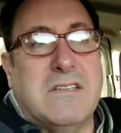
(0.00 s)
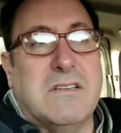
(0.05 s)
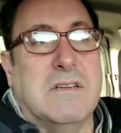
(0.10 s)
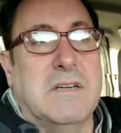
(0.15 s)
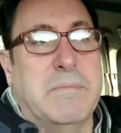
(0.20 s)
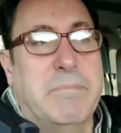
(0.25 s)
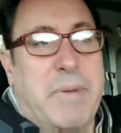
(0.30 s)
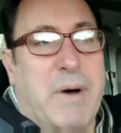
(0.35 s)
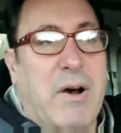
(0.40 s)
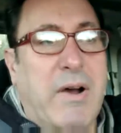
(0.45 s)

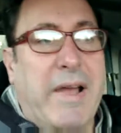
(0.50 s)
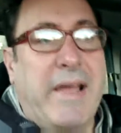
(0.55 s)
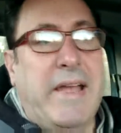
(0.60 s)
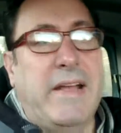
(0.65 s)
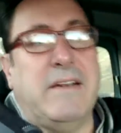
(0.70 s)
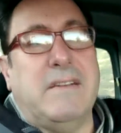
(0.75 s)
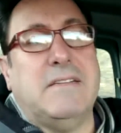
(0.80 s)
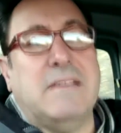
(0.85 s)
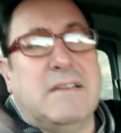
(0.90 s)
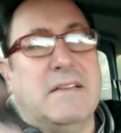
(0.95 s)
are
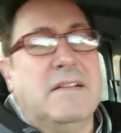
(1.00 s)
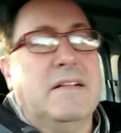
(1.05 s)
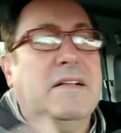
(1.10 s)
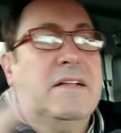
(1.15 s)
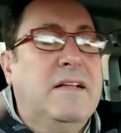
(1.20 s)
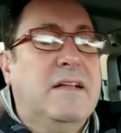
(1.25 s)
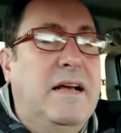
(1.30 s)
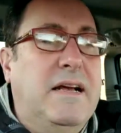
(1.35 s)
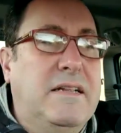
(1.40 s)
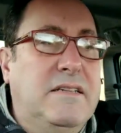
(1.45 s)
buying
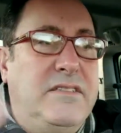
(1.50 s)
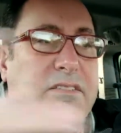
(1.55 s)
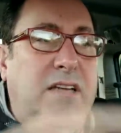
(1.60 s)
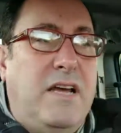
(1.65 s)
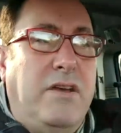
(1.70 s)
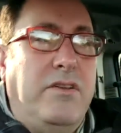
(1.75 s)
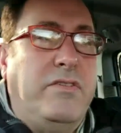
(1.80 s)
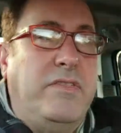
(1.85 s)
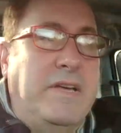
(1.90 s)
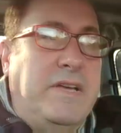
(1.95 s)
and
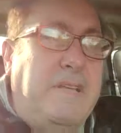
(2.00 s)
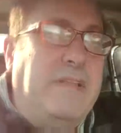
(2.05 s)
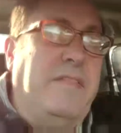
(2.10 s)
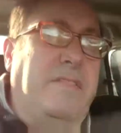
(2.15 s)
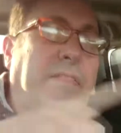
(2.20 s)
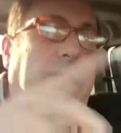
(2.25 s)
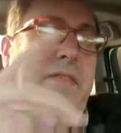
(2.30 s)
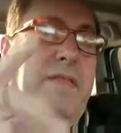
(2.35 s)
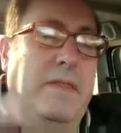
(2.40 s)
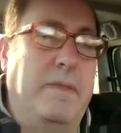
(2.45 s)
so the
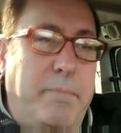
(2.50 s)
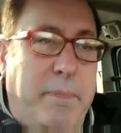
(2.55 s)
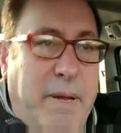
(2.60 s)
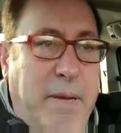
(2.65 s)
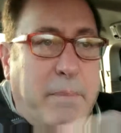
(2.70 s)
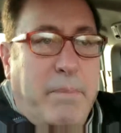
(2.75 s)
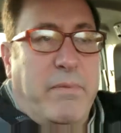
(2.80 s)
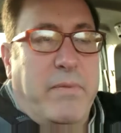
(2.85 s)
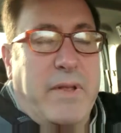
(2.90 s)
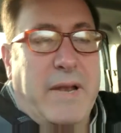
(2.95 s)
the
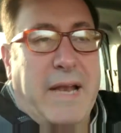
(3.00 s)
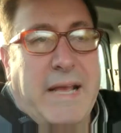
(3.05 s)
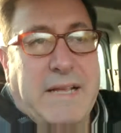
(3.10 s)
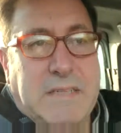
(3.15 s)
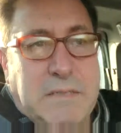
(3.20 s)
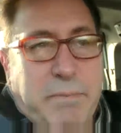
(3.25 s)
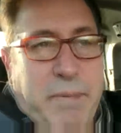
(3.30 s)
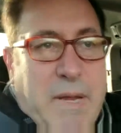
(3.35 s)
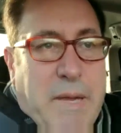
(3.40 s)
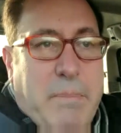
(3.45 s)
people the later
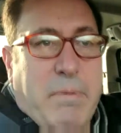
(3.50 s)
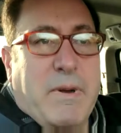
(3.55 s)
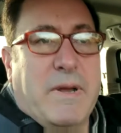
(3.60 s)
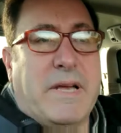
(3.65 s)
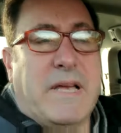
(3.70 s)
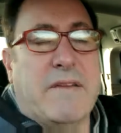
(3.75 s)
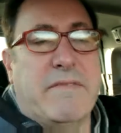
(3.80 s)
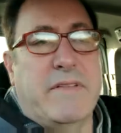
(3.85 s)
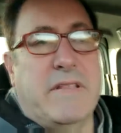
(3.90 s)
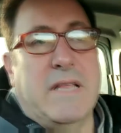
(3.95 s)
people are
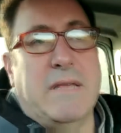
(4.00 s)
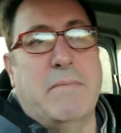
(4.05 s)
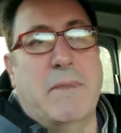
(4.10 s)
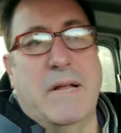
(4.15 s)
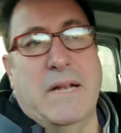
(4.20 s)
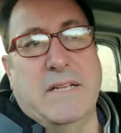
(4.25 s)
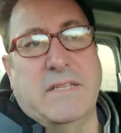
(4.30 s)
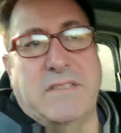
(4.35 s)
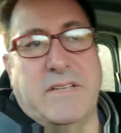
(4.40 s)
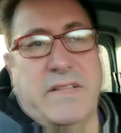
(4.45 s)
giving their
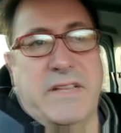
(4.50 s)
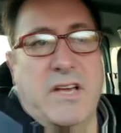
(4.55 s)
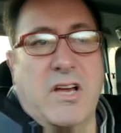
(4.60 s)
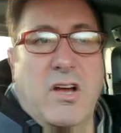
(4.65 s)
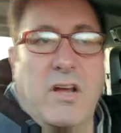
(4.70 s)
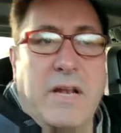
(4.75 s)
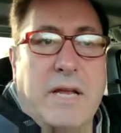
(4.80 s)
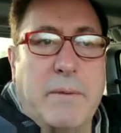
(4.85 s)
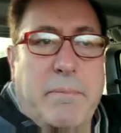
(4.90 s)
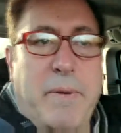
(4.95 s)
money to the
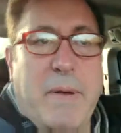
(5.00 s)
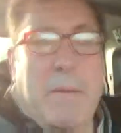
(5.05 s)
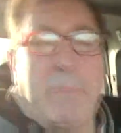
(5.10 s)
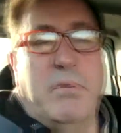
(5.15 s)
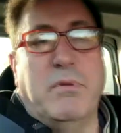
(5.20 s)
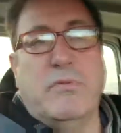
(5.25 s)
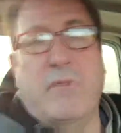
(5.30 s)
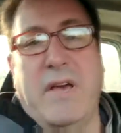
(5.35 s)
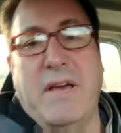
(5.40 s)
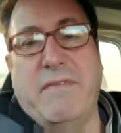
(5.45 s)
earlier
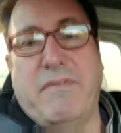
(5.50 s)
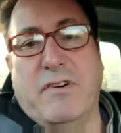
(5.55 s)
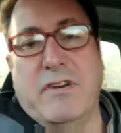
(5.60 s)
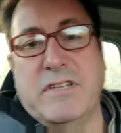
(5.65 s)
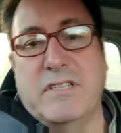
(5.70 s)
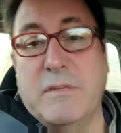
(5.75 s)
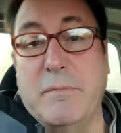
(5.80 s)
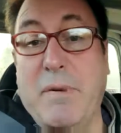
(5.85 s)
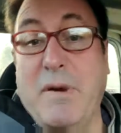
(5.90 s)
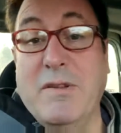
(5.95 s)
people therefore
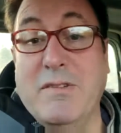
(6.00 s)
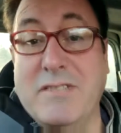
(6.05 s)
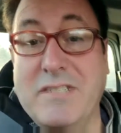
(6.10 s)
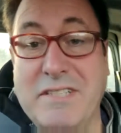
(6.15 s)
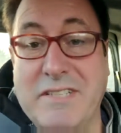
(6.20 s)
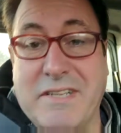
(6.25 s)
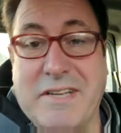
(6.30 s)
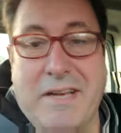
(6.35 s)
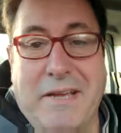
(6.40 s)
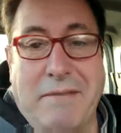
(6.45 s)
it's a ponzi
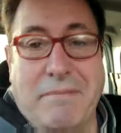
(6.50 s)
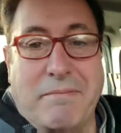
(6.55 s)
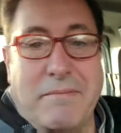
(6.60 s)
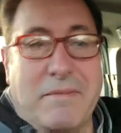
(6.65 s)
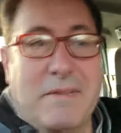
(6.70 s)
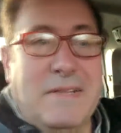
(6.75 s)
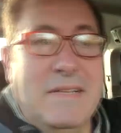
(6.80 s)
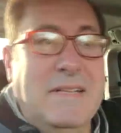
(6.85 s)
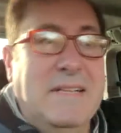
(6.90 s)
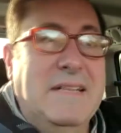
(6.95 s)

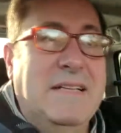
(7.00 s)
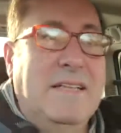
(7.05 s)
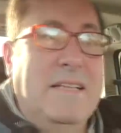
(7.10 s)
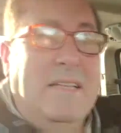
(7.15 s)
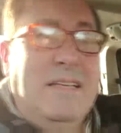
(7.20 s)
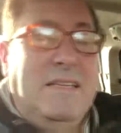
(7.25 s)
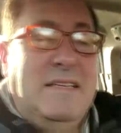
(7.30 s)
scheme